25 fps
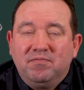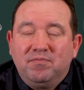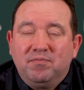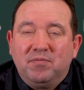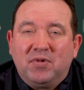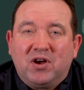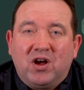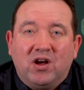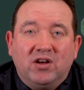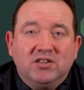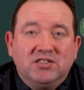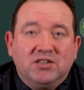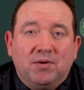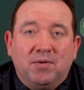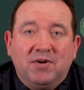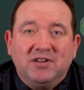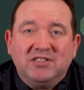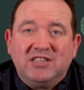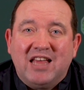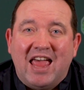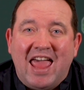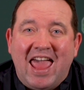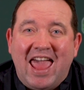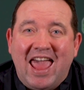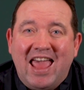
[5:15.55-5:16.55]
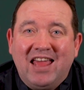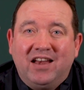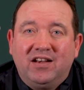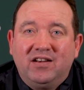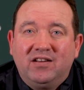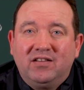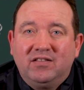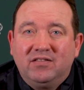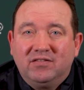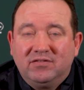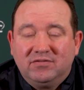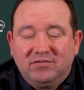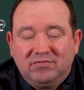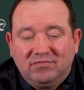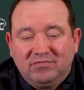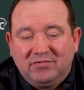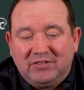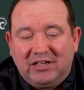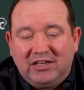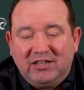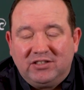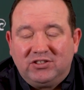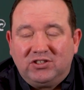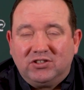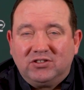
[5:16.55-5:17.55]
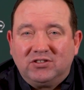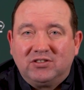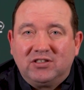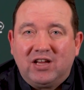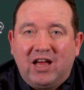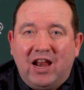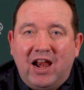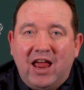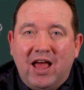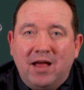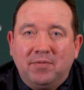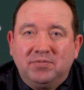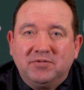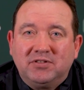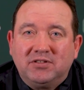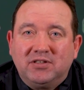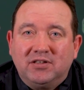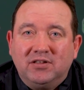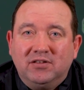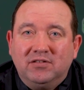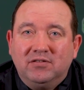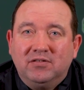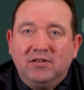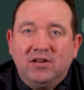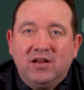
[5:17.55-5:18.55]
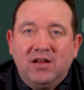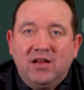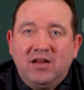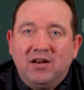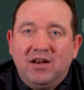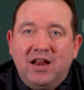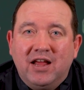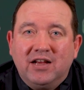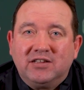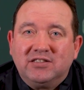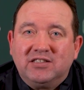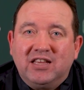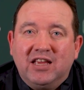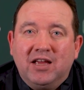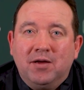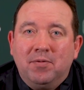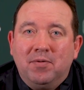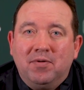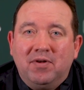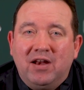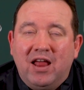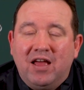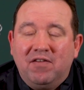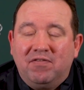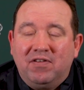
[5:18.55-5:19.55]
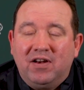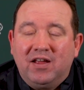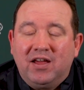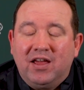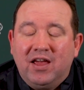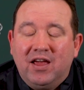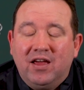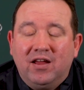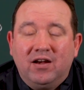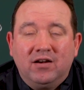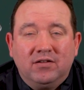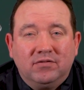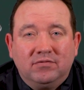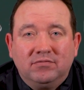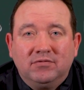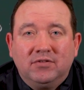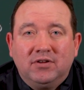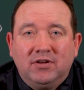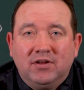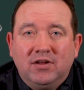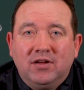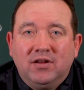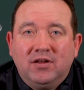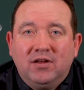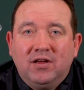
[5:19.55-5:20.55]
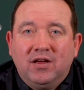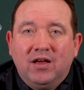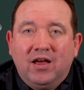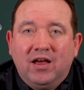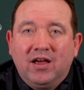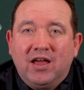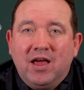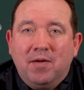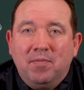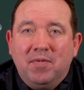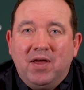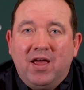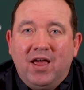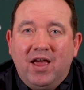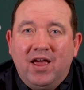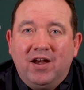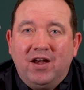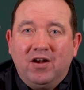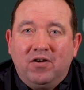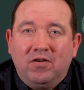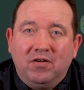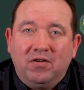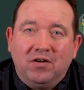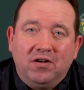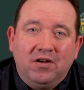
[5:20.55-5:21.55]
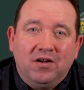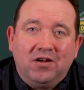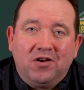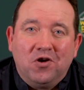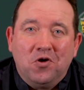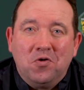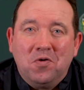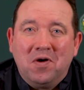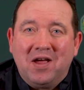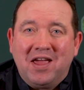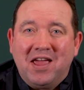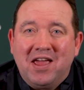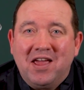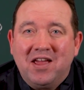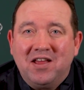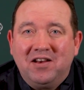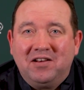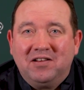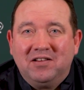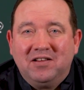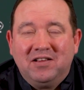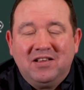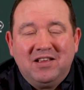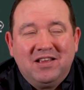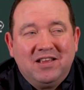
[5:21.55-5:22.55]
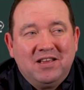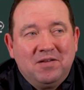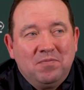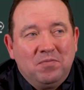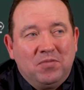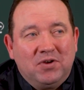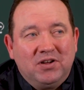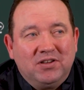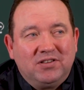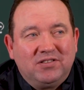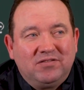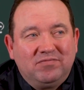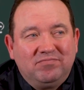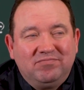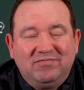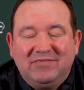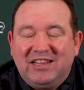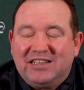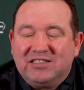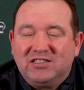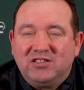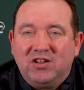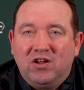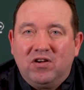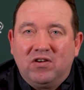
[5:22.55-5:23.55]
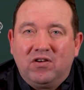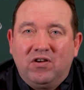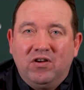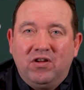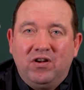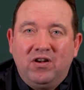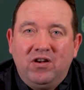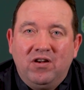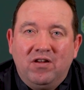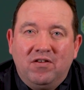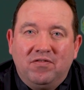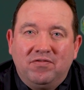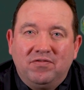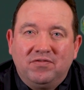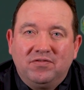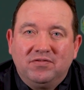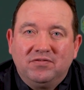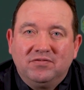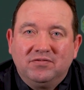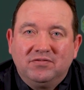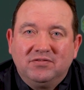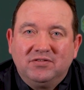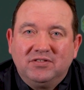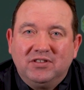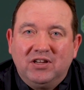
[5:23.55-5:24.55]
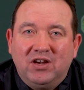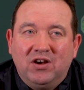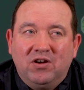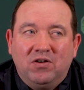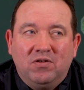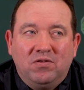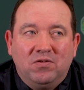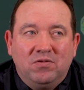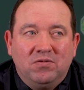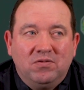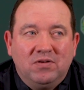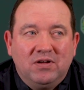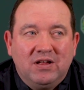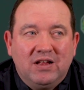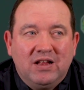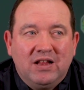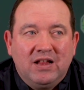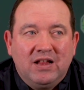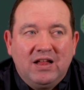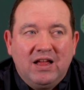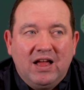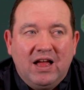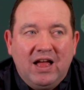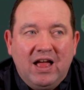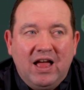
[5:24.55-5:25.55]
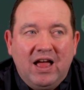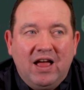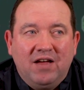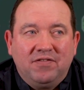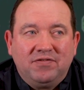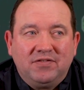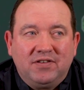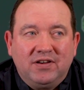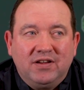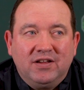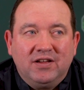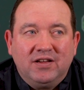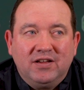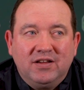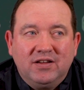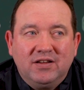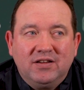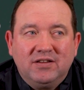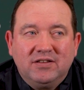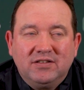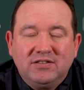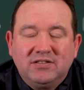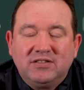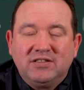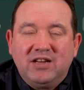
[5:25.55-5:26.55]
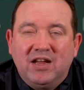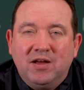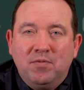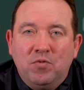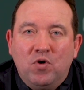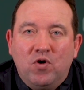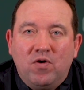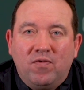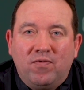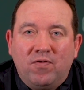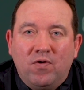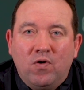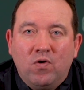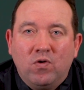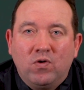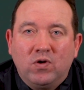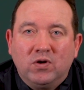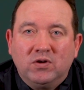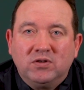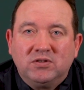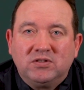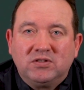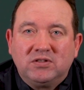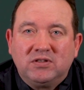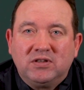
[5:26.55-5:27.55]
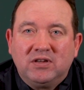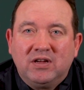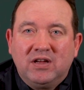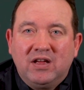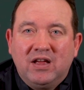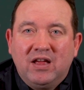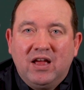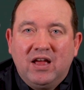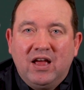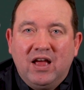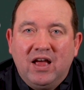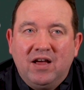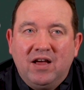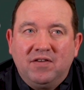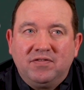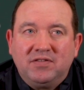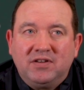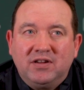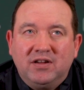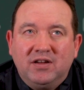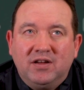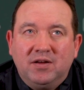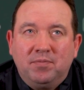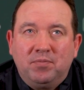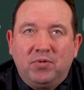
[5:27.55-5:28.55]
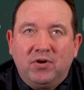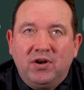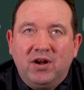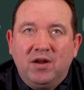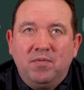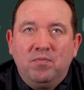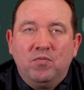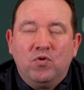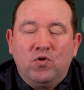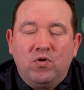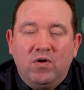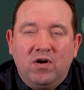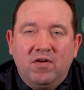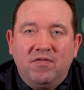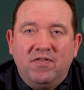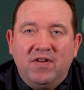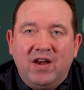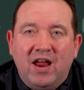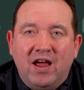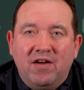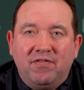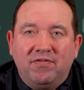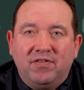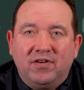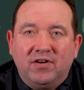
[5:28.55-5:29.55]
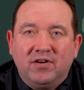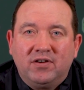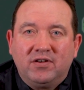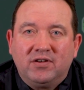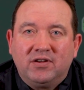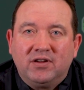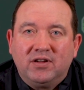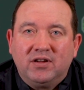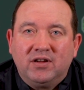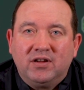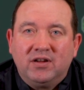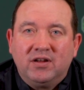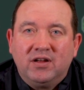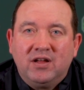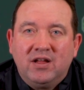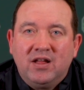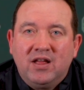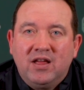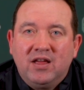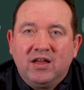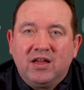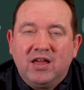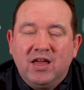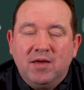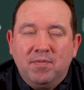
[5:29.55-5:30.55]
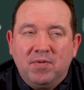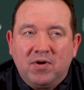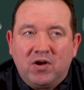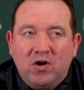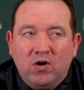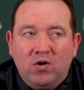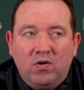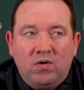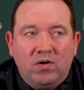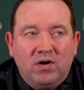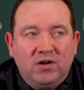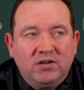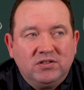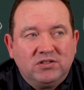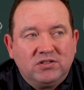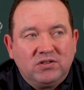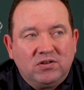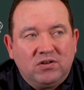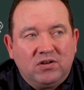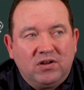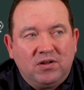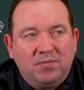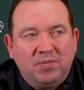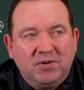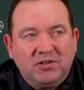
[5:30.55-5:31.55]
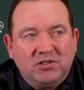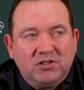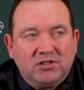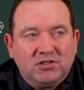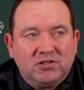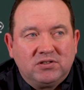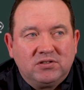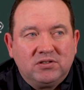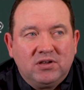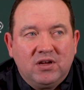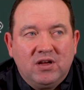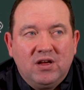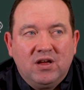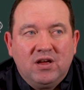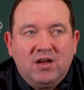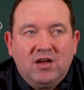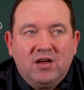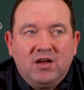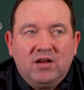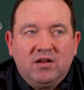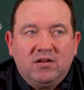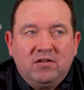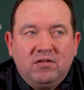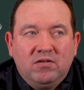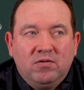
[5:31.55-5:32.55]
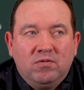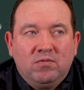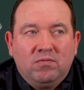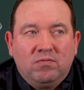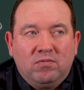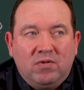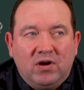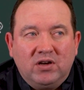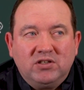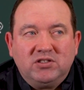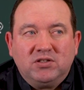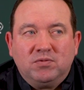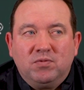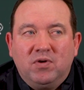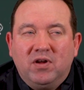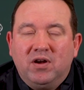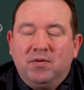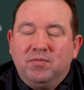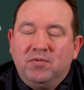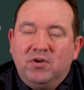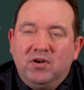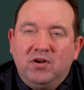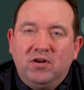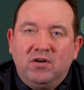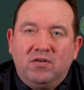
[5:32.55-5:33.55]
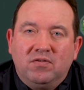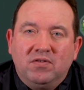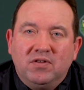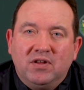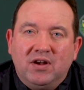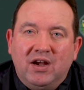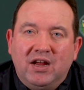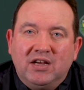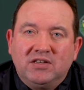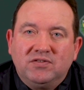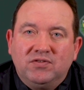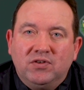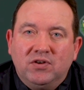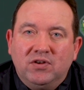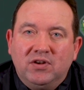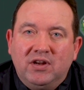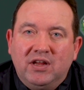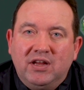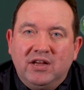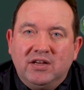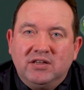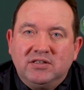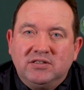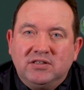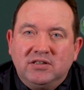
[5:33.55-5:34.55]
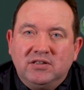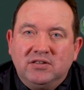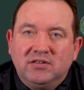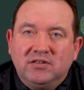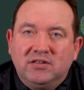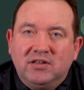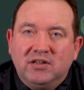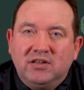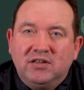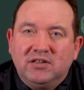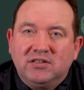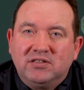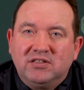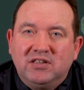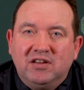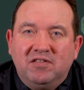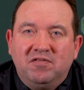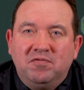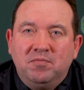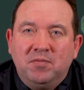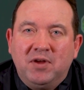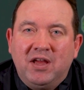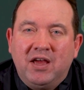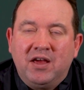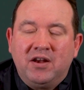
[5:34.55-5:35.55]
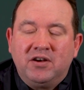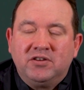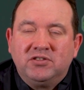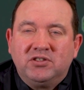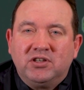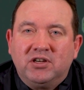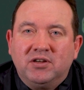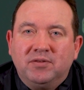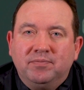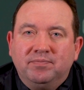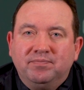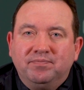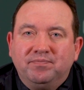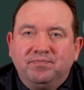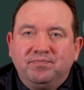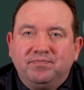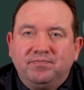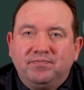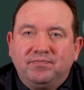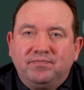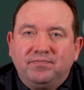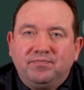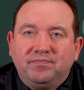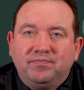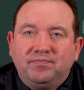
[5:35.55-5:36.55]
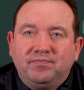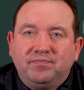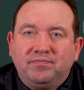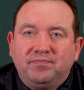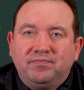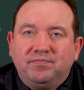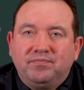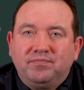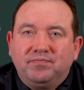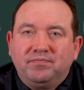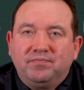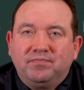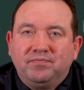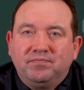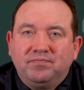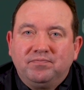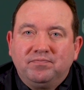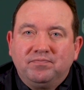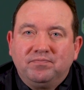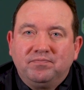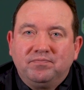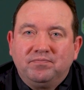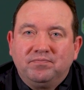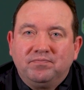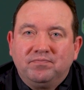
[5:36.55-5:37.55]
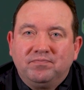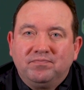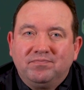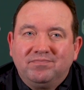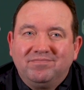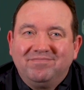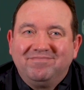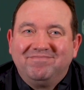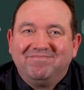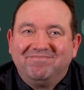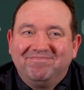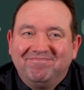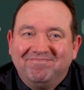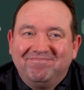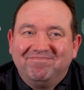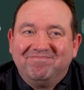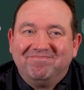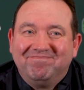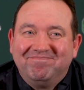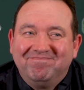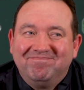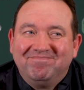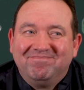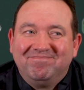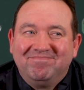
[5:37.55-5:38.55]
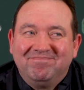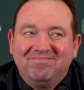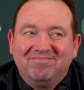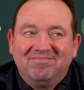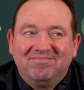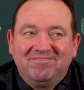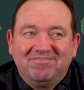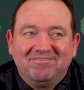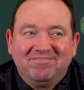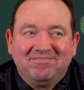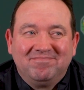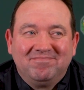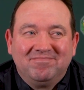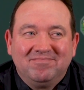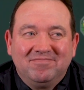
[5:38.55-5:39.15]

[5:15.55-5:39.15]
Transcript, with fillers: because I was ahead it just collapsed, and next thing I'm on level again and I get my head on and I go again. But that's not good enough, you know. I have to stay more focused, I have to put in more of an effort to keep it going, so I'll be just watching what I'm doing over the next few days and uh, saving my energy. You said you owed him from the other year, does this make it a little bit sweeter?